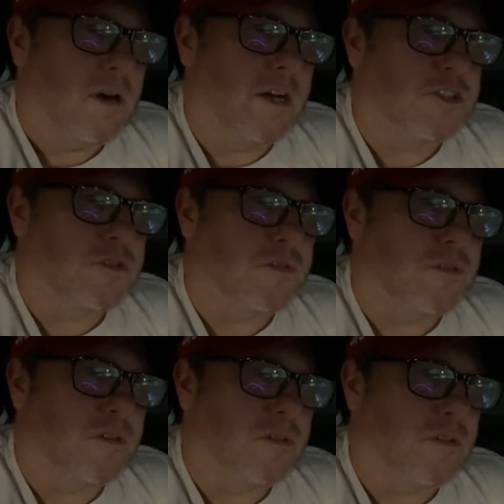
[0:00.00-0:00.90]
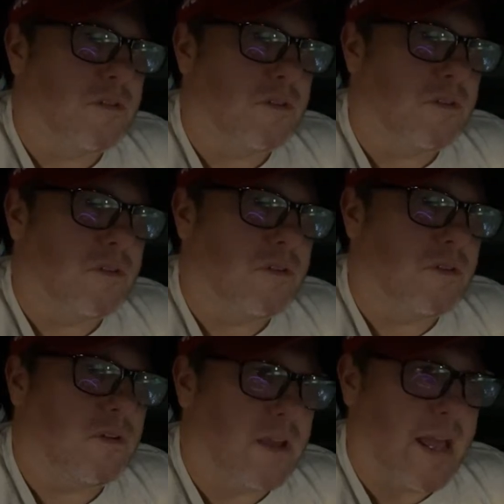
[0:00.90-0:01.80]
Hunter
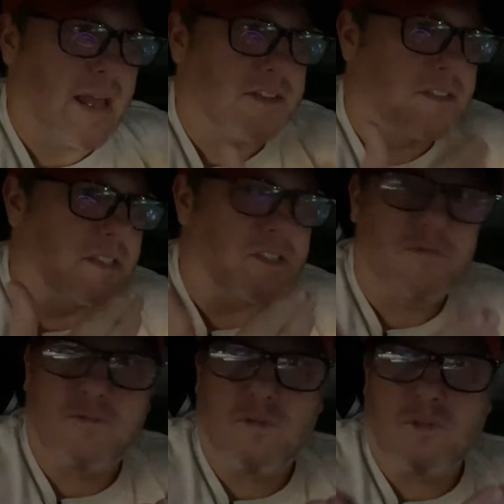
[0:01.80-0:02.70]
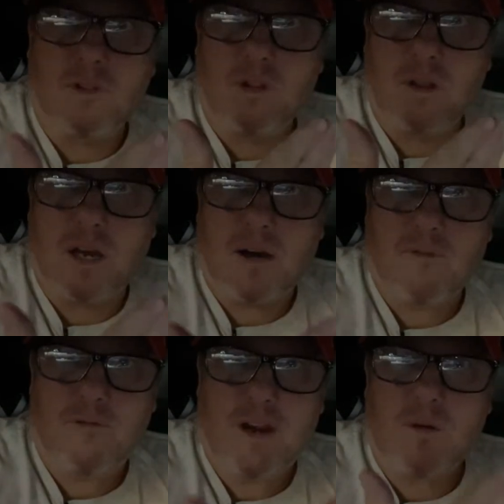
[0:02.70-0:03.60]
has this
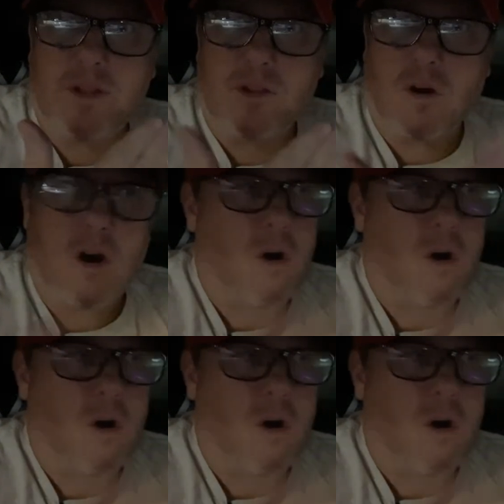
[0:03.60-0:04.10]
very long,